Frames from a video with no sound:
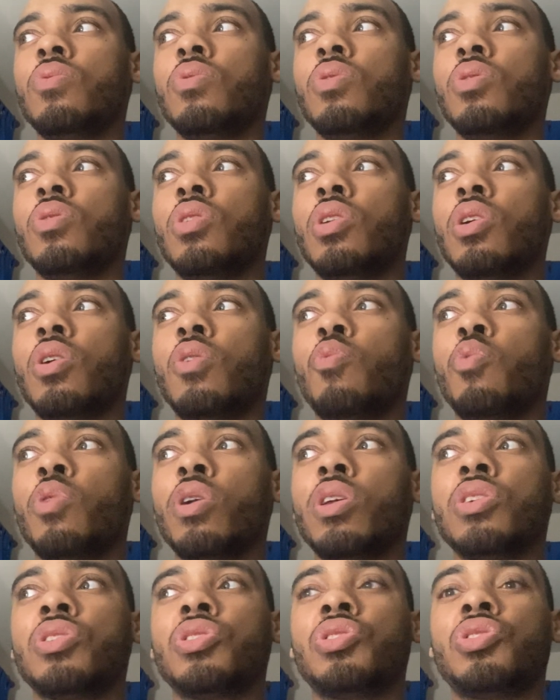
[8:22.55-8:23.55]
you know, what
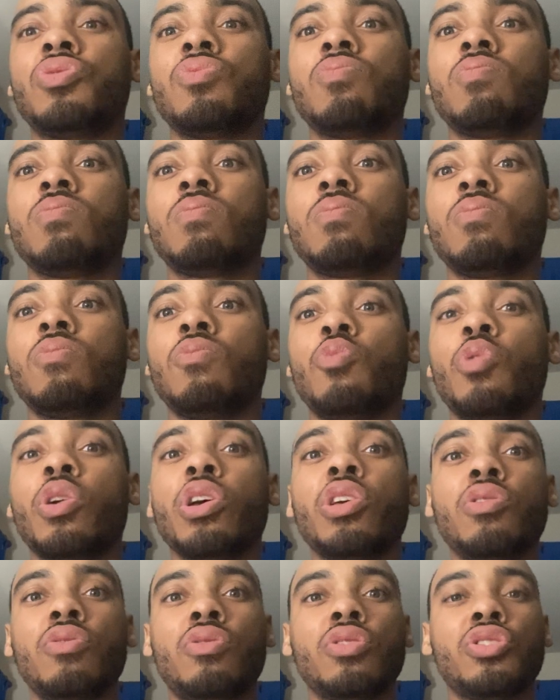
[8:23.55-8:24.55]
is what
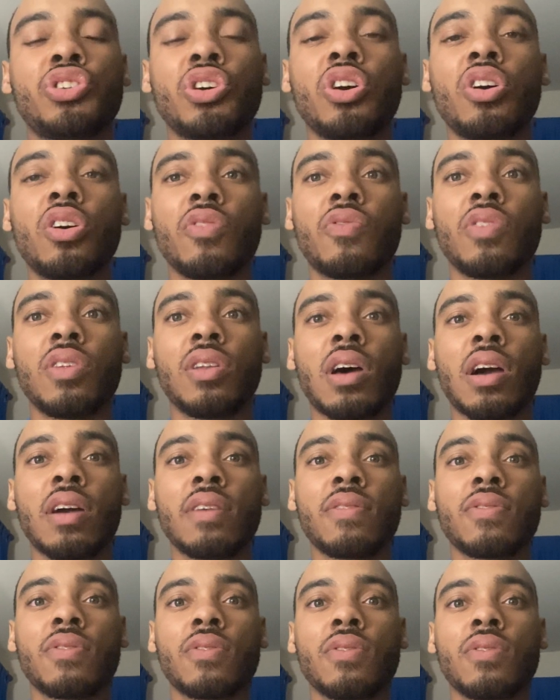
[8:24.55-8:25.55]
you deserve in
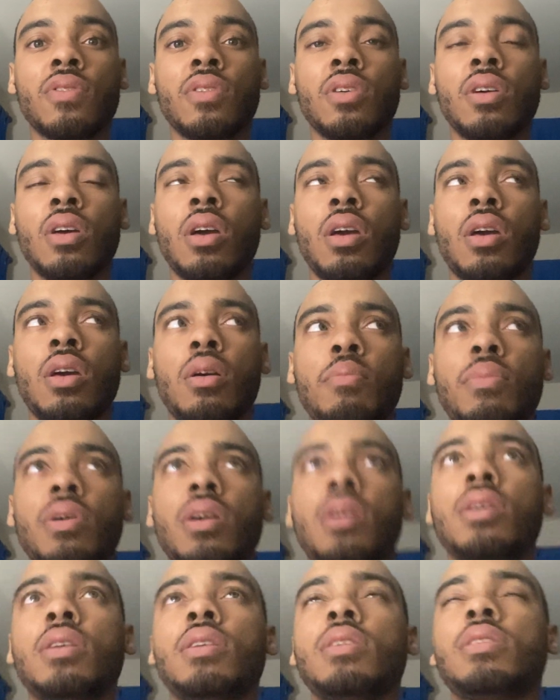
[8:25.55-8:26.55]
life.
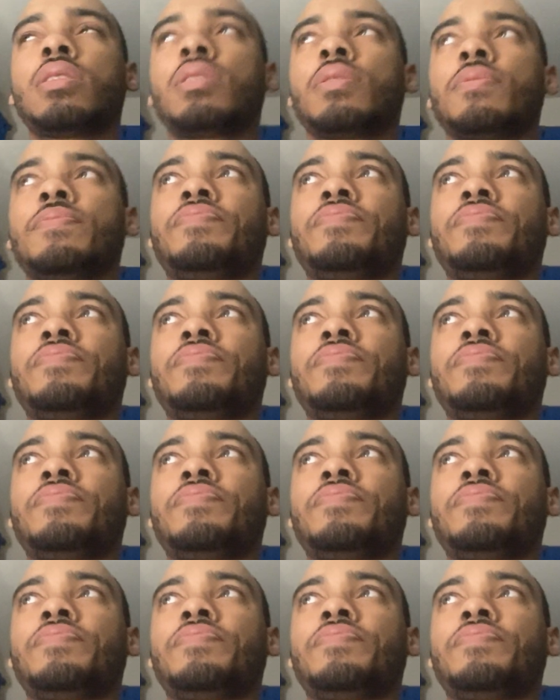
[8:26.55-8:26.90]
Because